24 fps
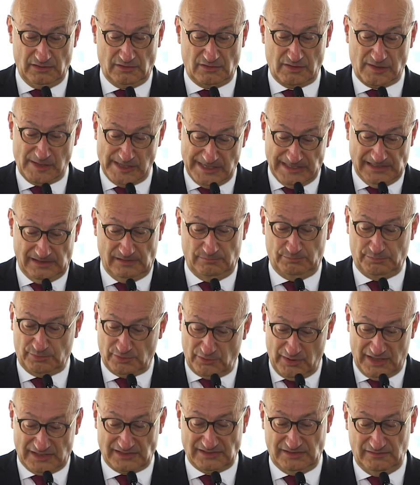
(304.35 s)
clear
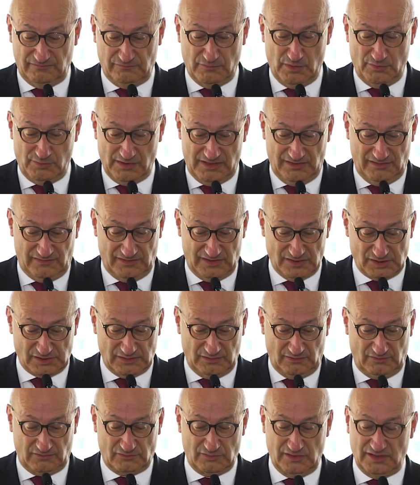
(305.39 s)
proactive
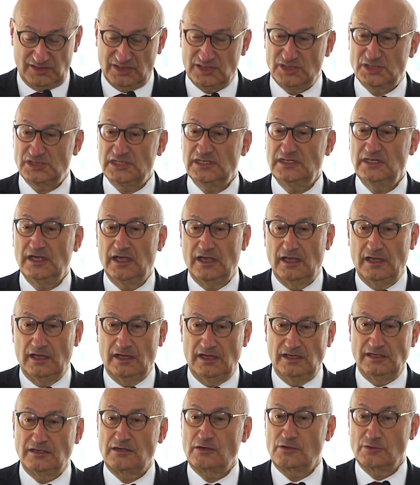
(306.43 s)
mobilization strategy
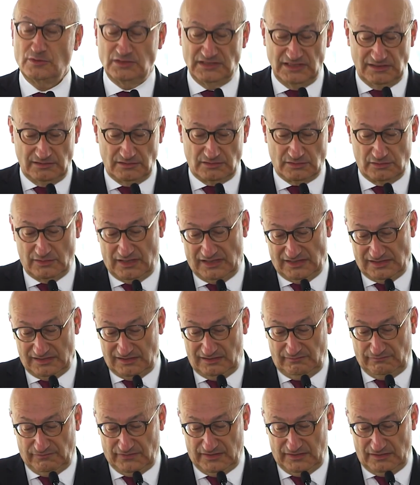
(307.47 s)
including to
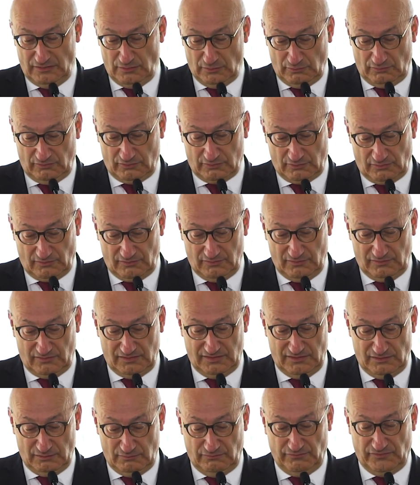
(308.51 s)
identify new sources
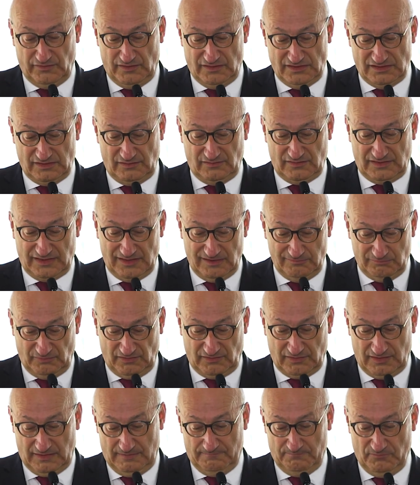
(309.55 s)
and new funding
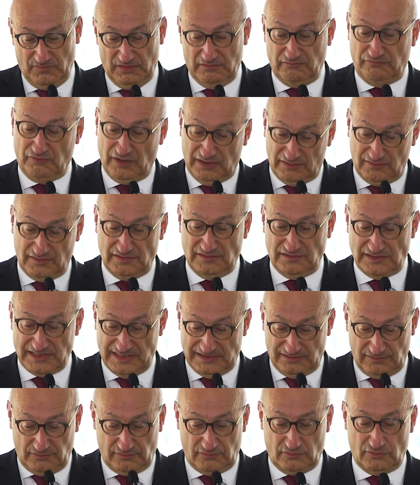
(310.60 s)
schemes. France
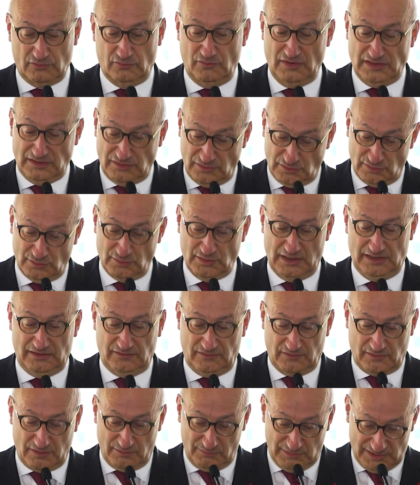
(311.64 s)
intends to renew
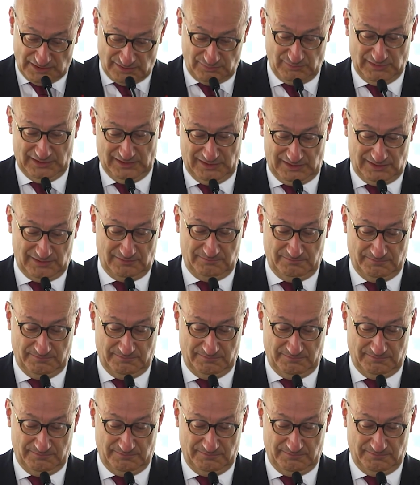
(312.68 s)
its commitment.